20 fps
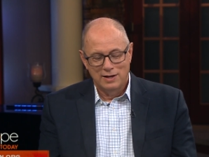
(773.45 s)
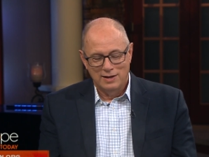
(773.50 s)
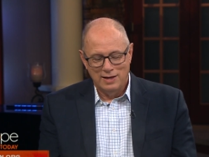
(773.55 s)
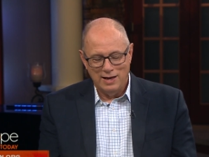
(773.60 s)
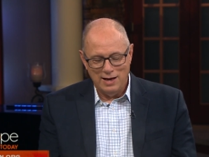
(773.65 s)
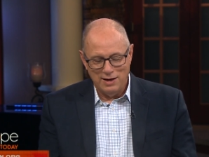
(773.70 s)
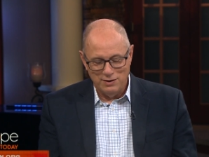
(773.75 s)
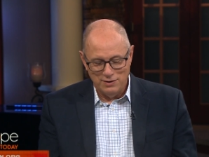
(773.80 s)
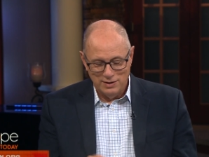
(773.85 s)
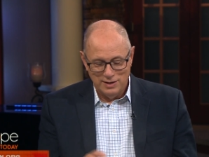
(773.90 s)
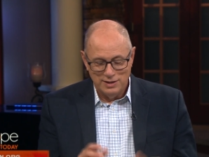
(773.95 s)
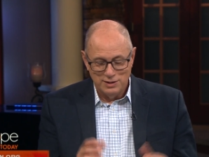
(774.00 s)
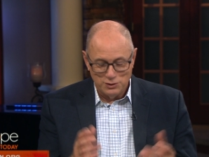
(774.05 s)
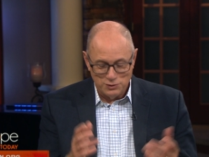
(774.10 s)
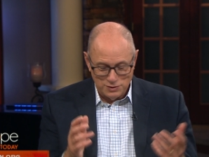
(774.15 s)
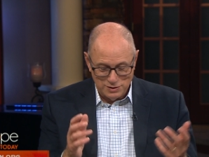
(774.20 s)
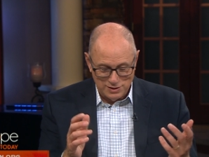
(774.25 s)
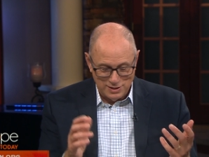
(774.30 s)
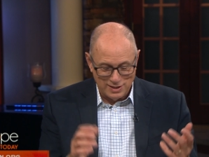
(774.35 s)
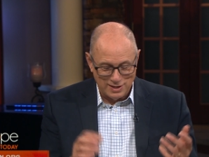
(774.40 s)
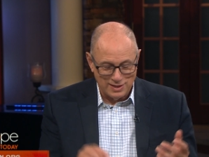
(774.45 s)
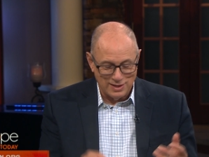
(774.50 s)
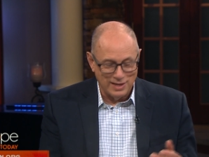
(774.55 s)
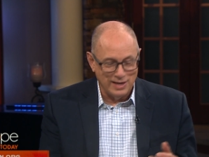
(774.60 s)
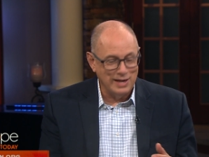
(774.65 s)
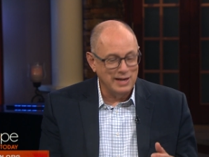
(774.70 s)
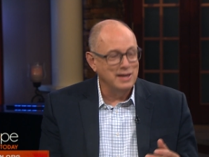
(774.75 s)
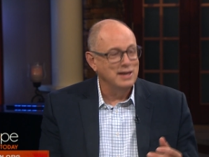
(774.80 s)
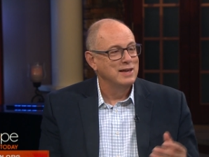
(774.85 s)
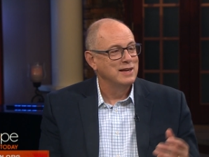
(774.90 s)
now
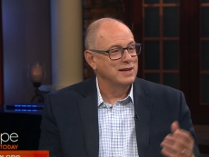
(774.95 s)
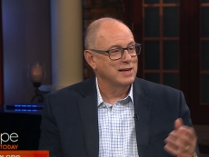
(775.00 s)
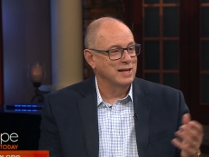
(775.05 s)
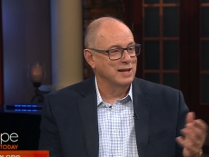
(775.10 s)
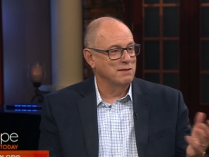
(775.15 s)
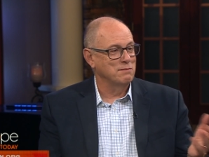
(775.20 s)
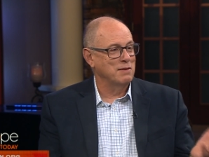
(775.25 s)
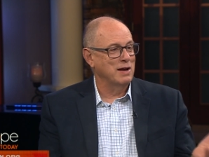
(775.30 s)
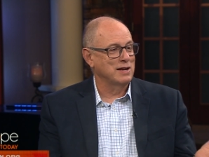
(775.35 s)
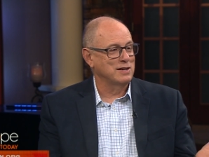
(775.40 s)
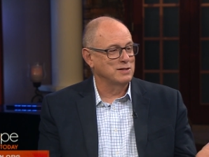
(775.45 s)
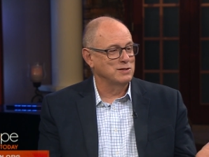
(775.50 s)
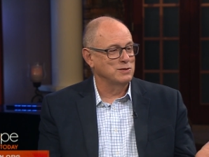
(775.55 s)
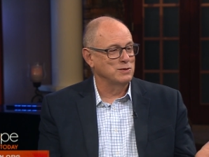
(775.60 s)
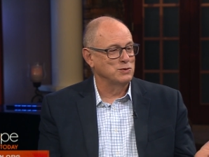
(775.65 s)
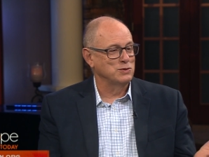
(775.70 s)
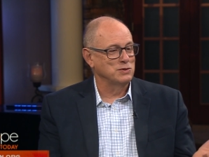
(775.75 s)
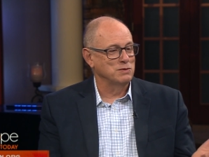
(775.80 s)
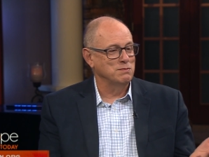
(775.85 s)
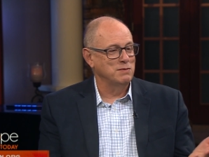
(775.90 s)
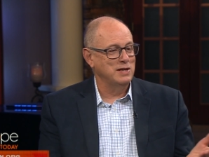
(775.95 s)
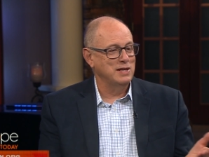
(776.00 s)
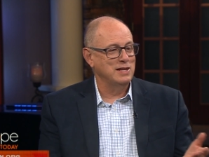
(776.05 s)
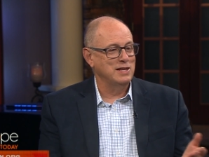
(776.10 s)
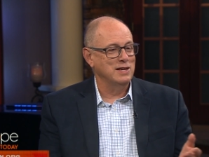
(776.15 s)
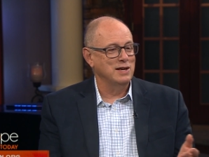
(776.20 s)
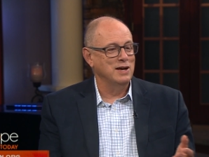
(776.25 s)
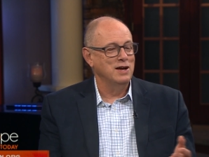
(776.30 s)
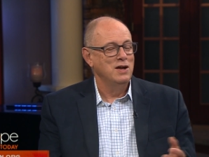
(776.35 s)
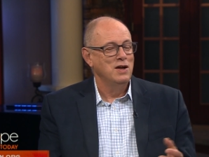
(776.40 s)
interestingly getting back to social
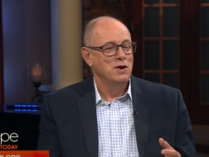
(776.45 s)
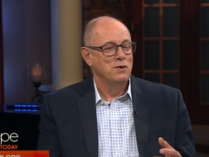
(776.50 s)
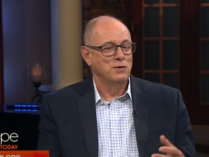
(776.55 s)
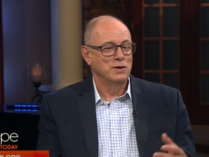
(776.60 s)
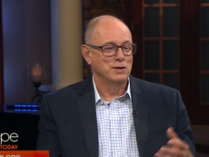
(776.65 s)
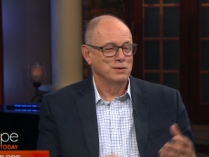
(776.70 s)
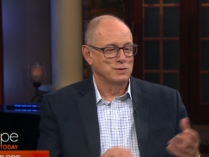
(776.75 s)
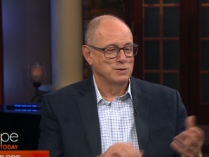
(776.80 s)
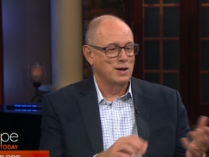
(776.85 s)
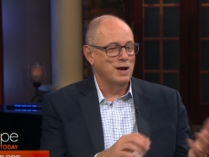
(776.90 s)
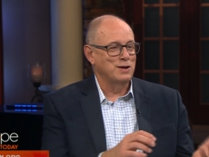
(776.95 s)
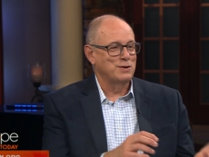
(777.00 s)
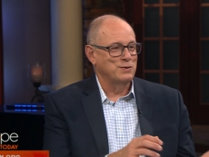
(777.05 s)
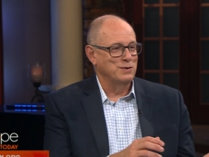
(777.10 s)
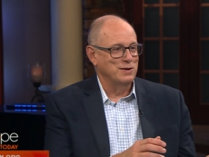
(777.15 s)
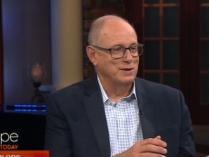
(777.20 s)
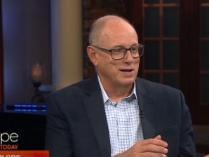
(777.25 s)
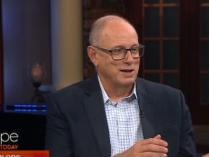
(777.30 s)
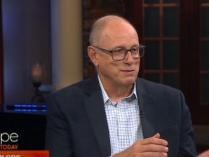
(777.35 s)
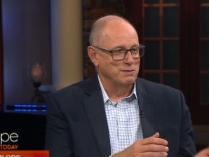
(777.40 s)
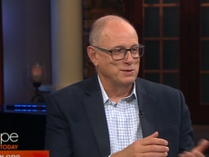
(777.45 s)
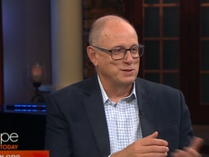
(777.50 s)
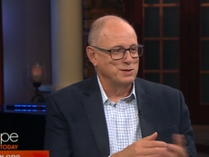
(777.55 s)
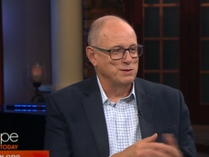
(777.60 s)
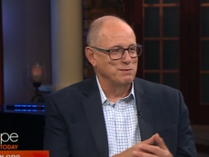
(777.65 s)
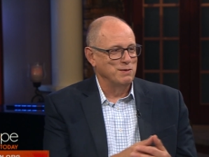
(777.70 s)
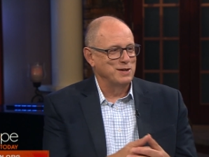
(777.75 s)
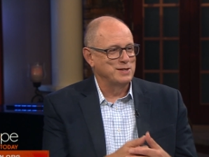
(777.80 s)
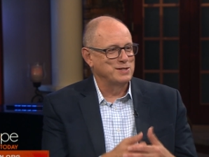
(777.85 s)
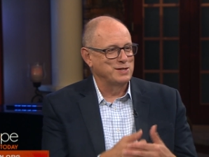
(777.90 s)
media we don't talk to our neighbors
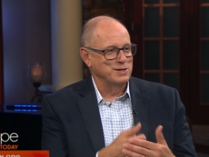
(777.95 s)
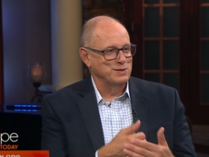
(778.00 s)
too much